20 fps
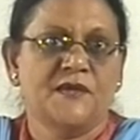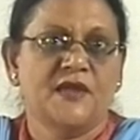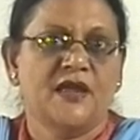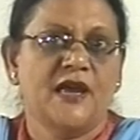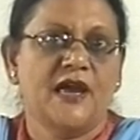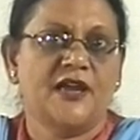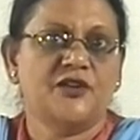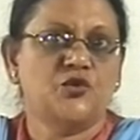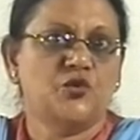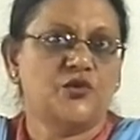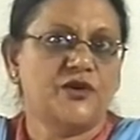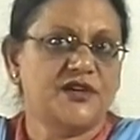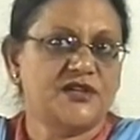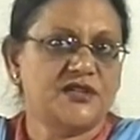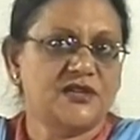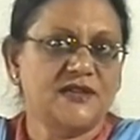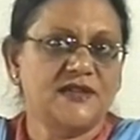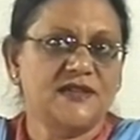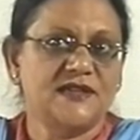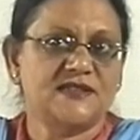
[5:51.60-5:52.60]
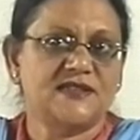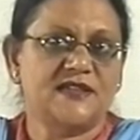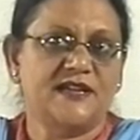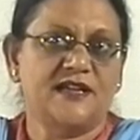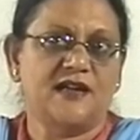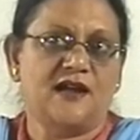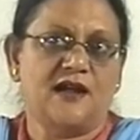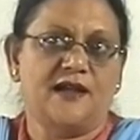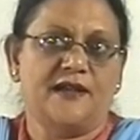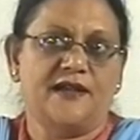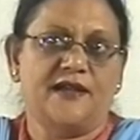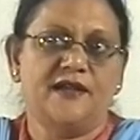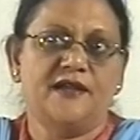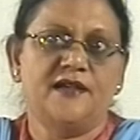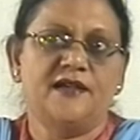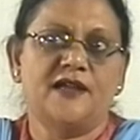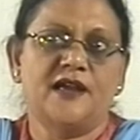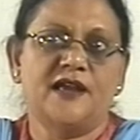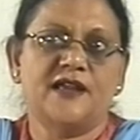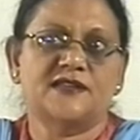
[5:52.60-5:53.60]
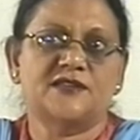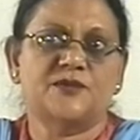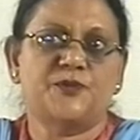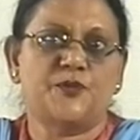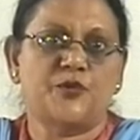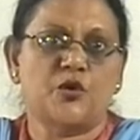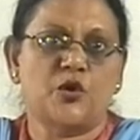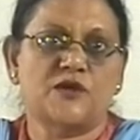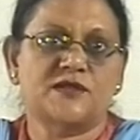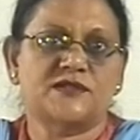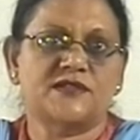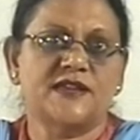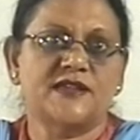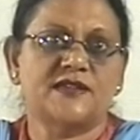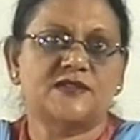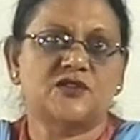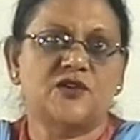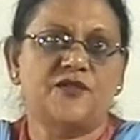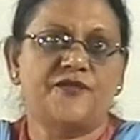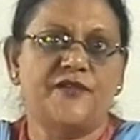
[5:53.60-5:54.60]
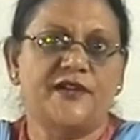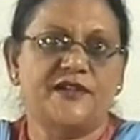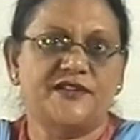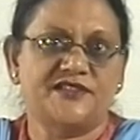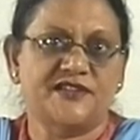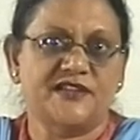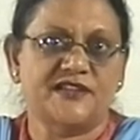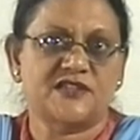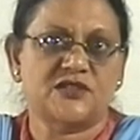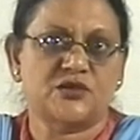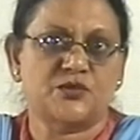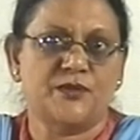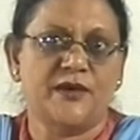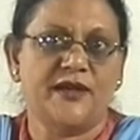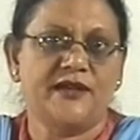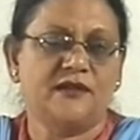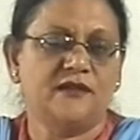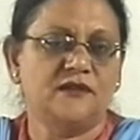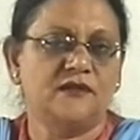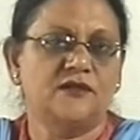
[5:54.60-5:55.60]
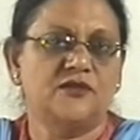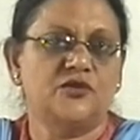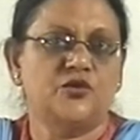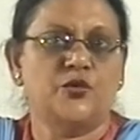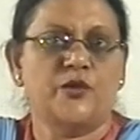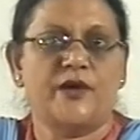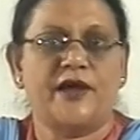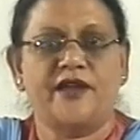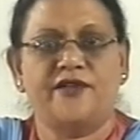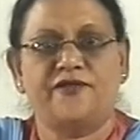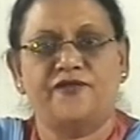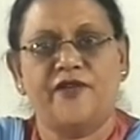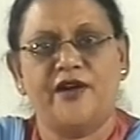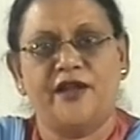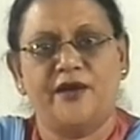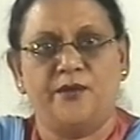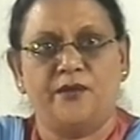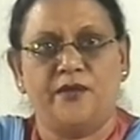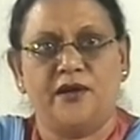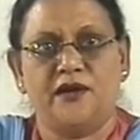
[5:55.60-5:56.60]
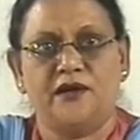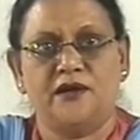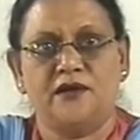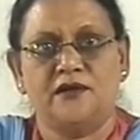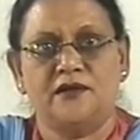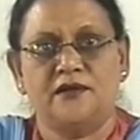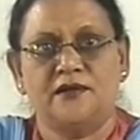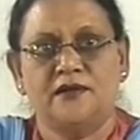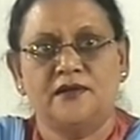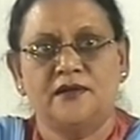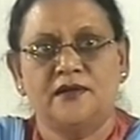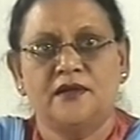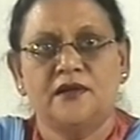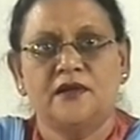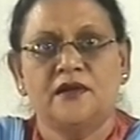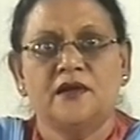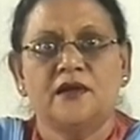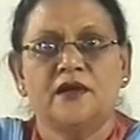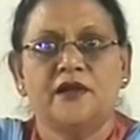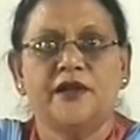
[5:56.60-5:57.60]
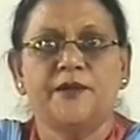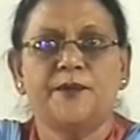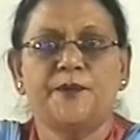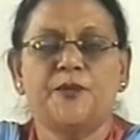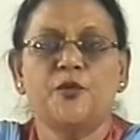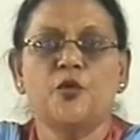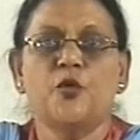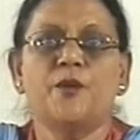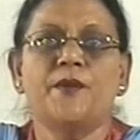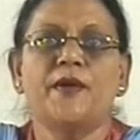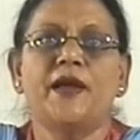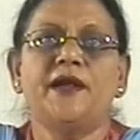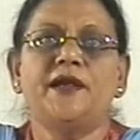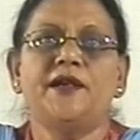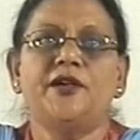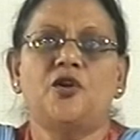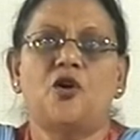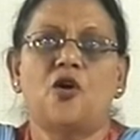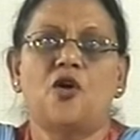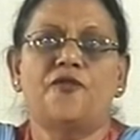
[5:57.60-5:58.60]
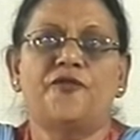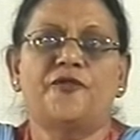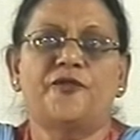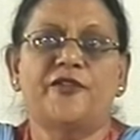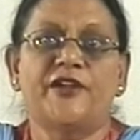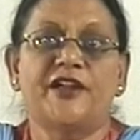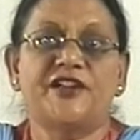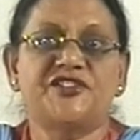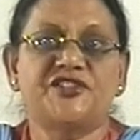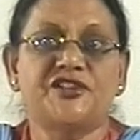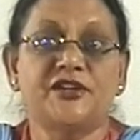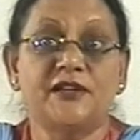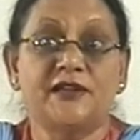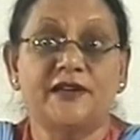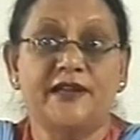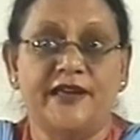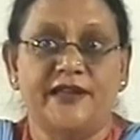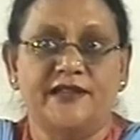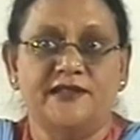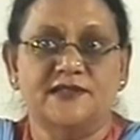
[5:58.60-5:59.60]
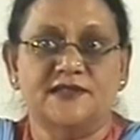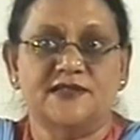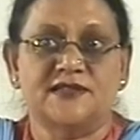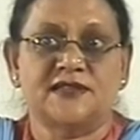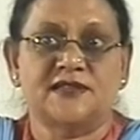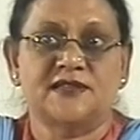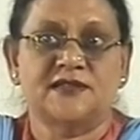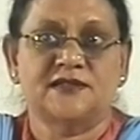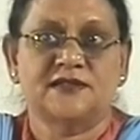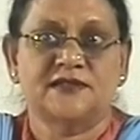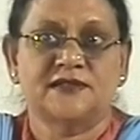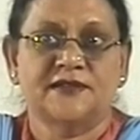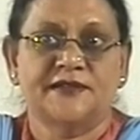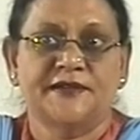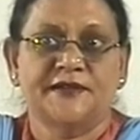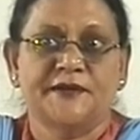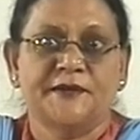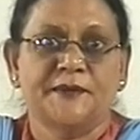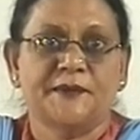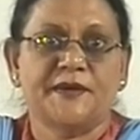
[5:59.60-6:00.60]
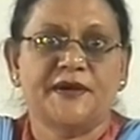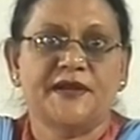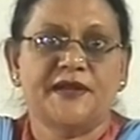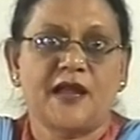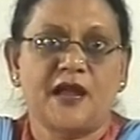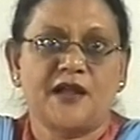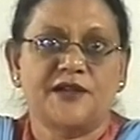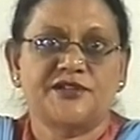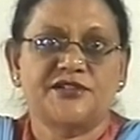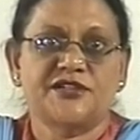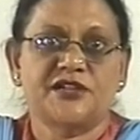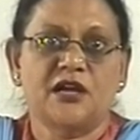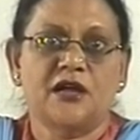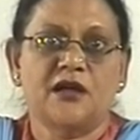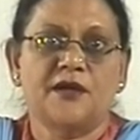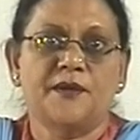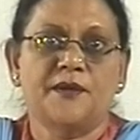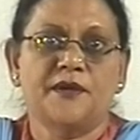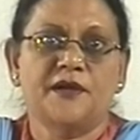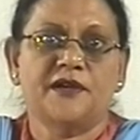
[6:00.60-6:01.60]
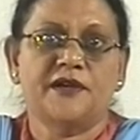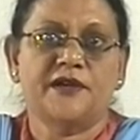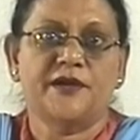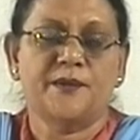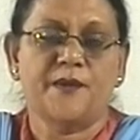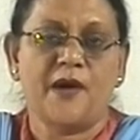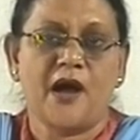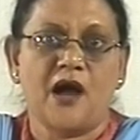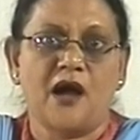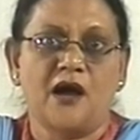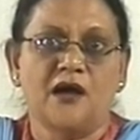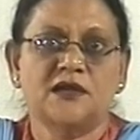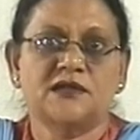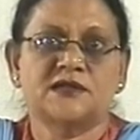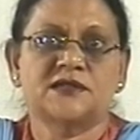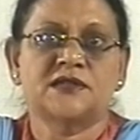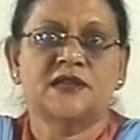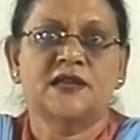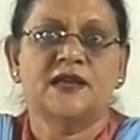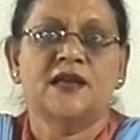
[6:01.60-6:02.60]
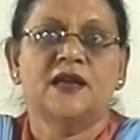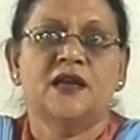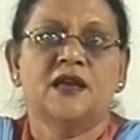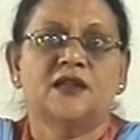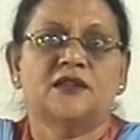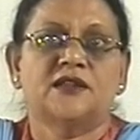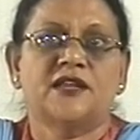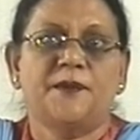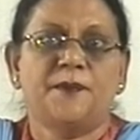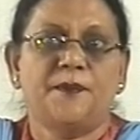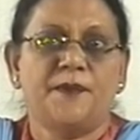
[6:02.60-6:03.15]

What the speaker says: Education is regarded as the process of adjustment to environment. Improvement of racial gains. Bernard Shaw remarks that